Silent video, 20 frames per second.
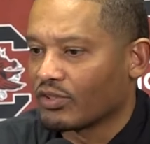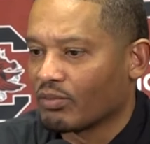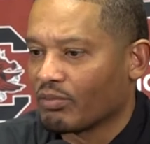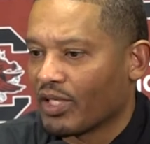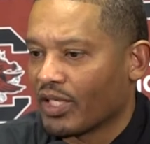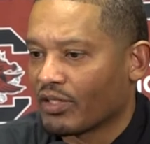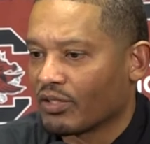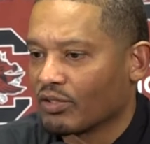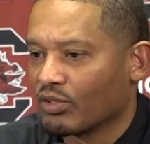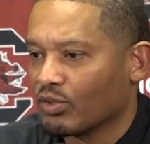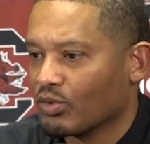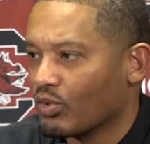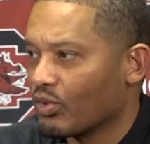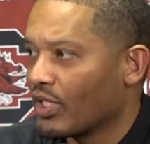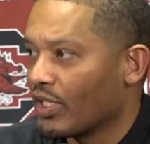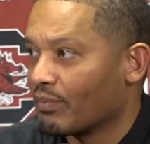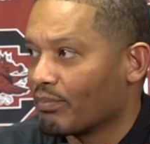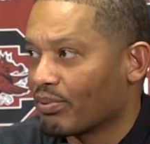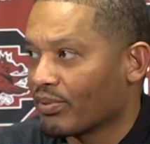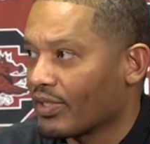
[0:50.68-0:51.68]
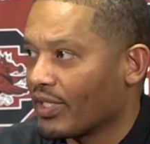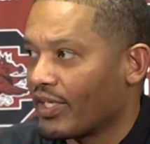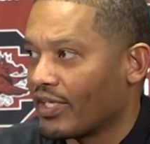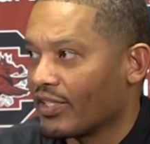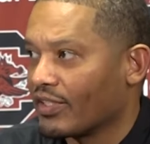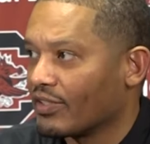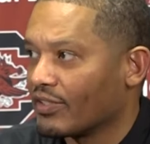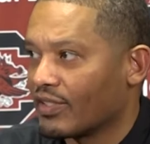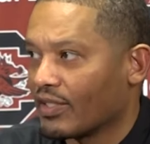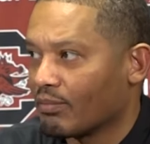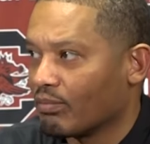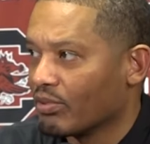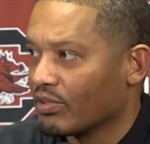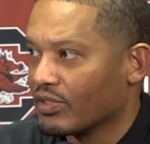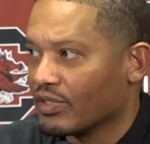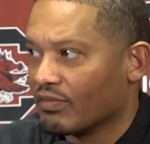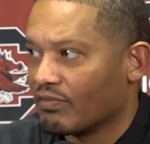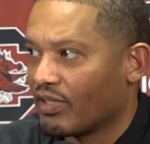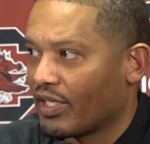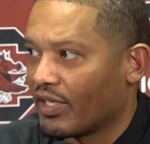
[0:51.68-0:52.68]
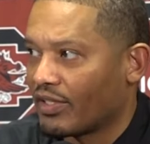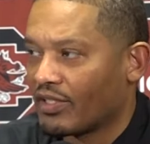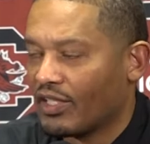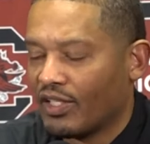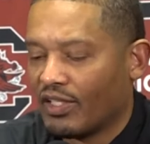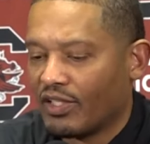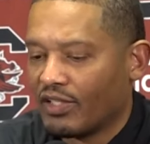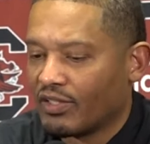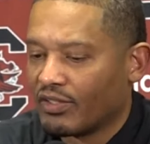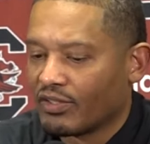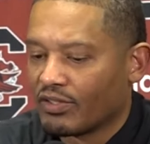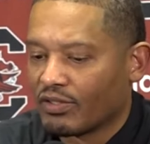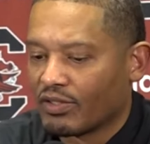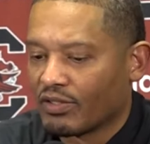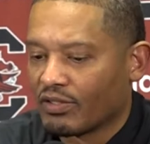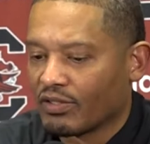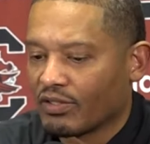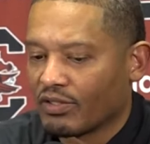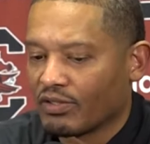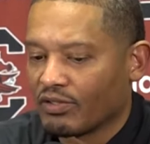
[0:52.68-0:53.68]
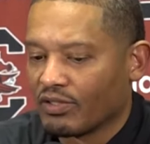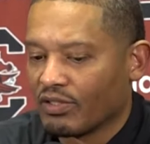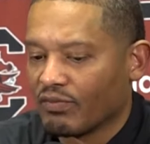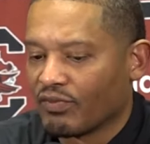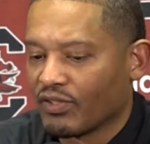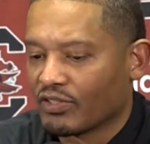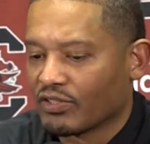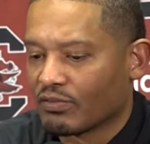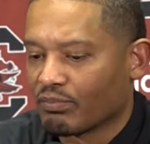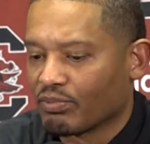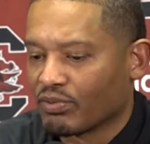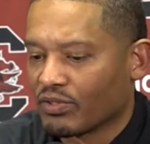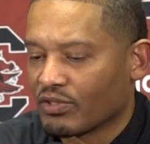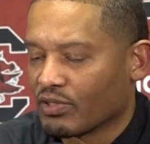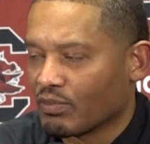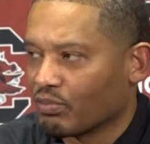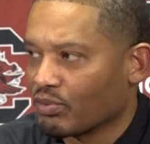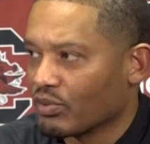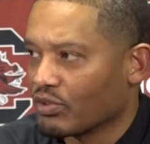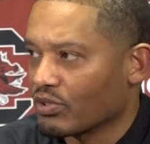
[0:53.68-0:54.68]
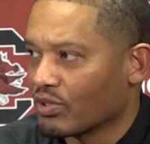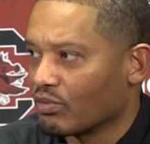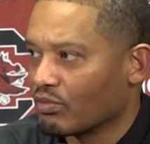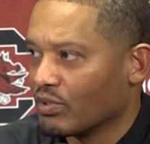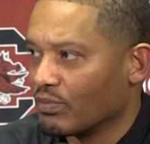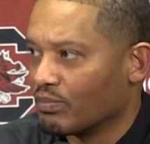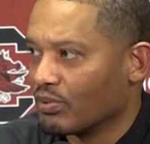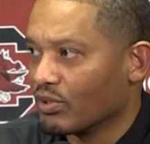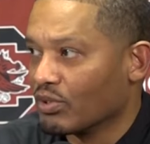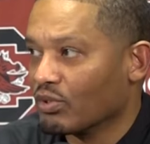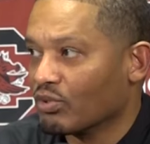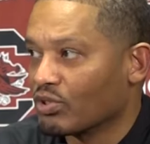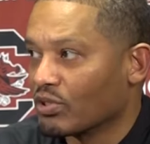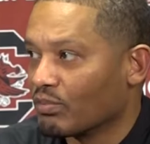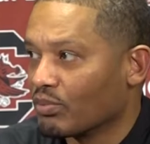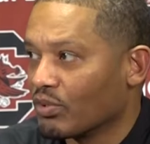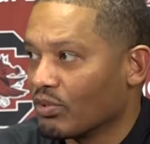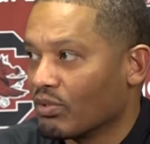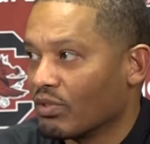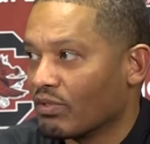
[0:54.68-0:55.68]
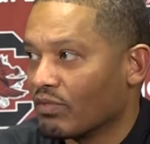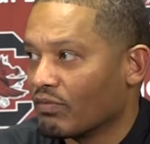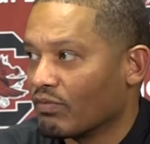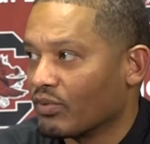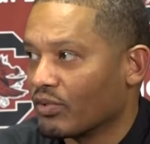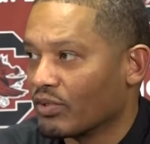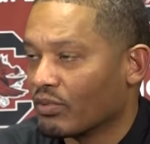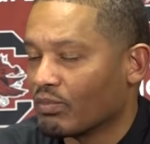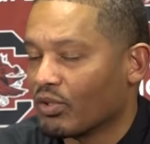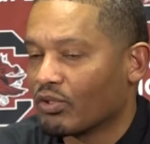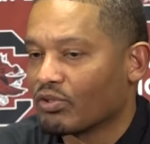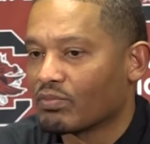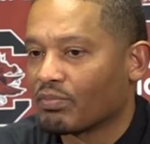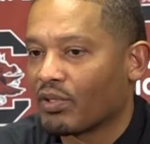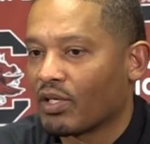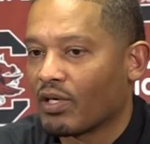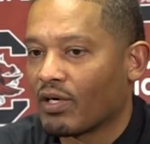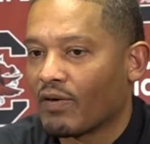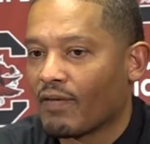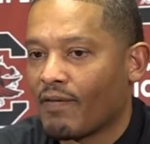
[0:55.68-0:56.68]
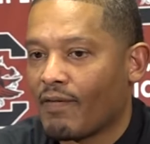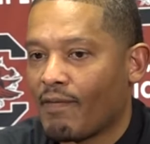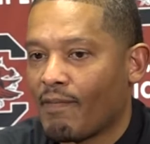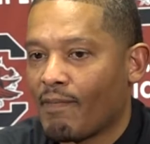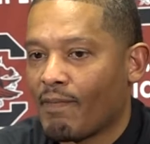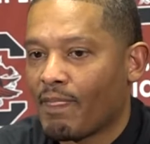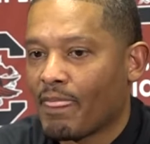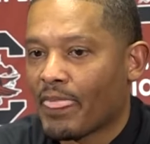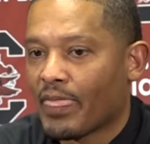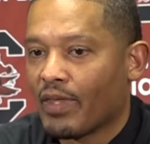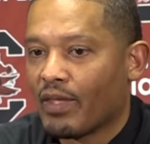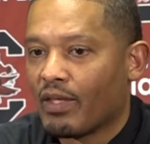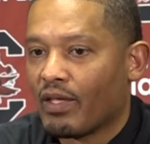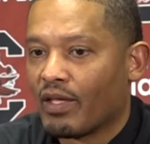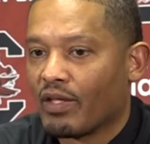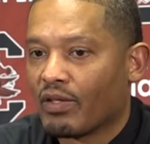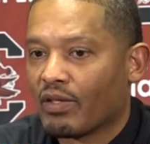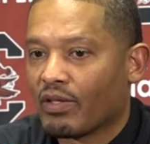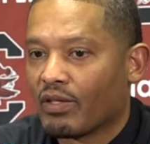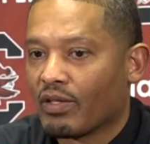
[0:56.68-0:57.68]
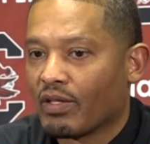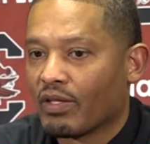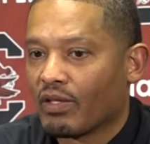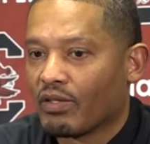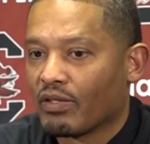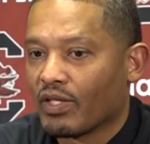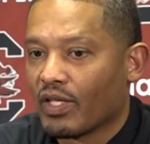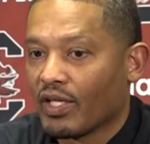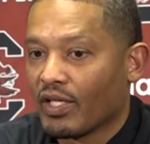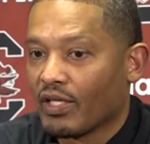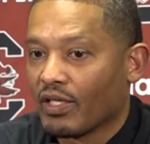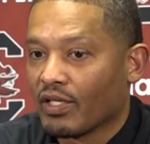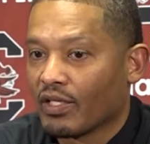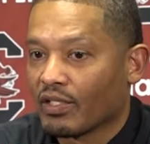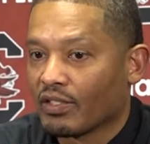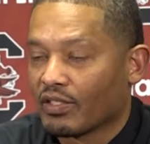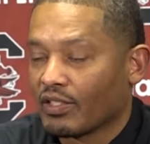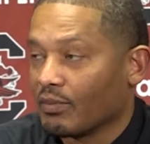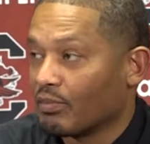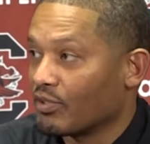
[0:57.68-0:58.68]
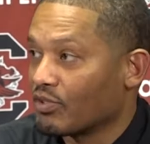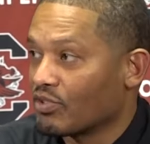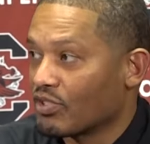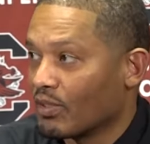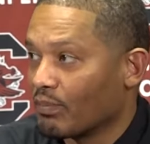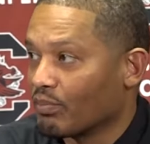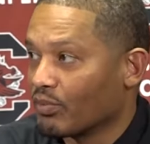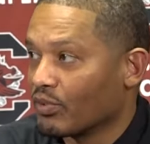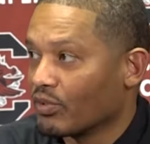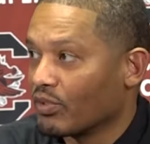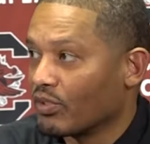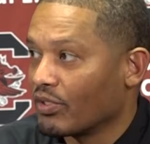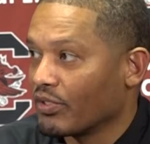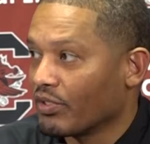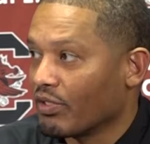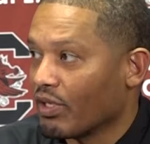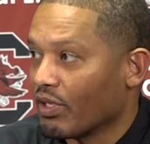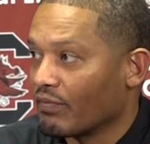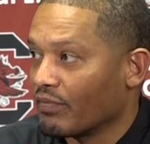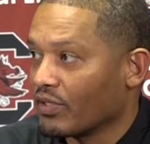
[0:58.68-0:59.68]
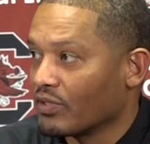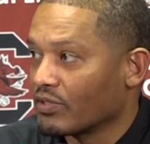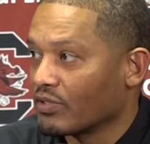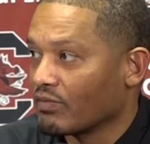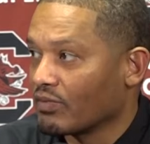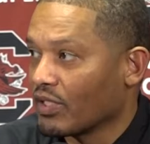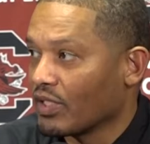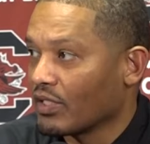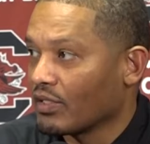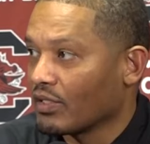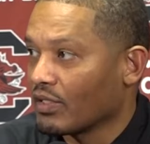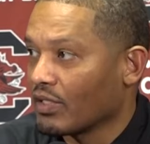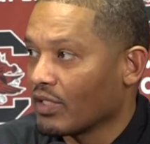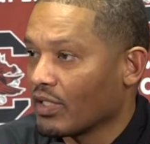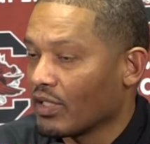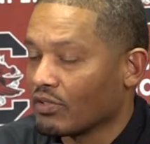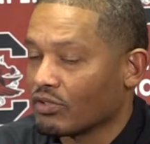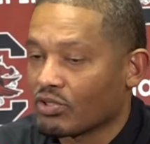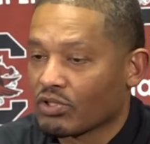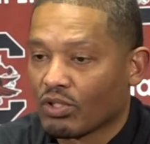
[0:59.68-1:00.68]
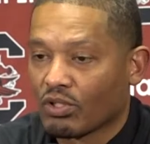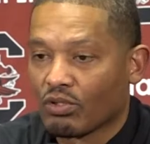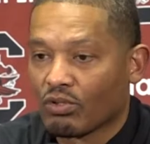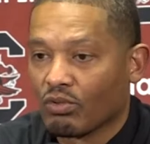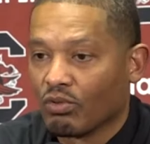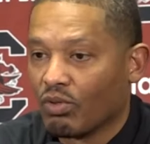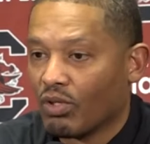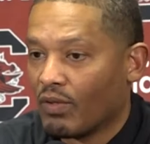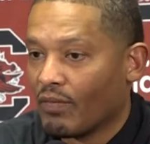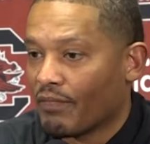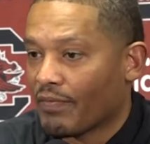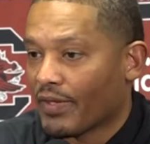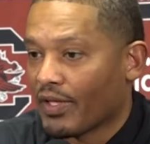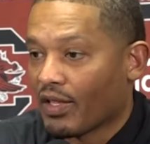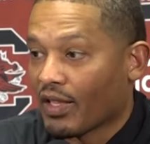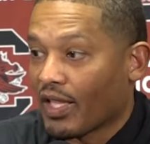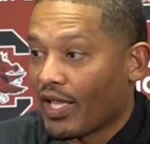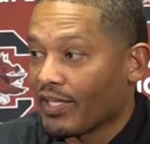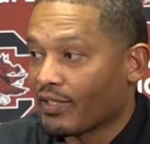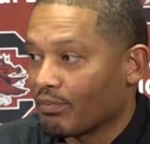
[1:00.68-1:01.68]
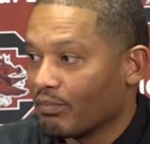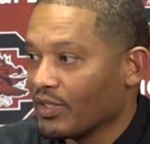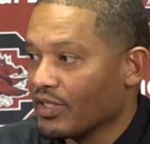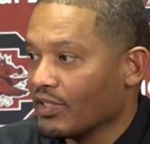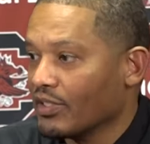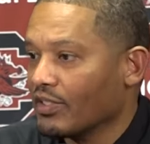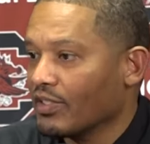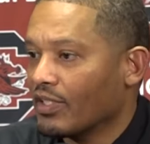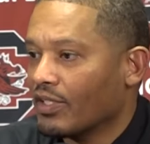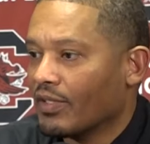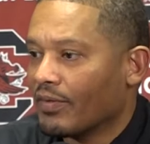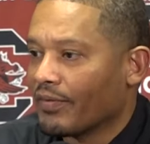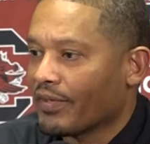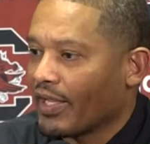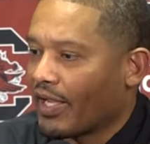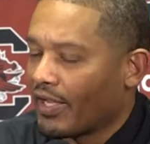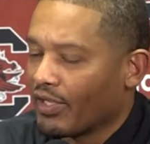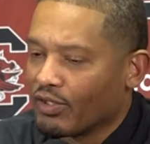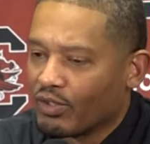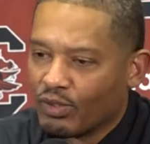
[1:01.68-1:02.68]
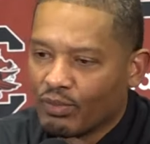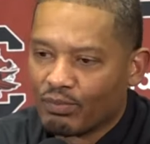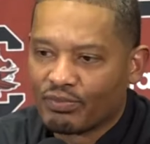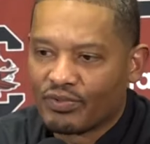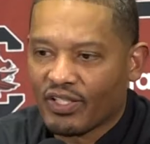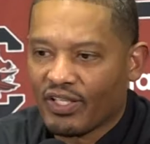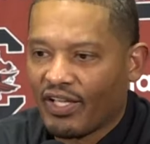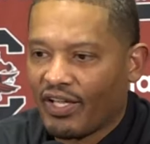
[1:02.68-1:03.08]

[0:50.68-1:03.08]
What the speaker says: no matter who they play, they believe that their defensive principles are reproducible for the most part. They keep it simple on the offensive end. And so, like me, I hope to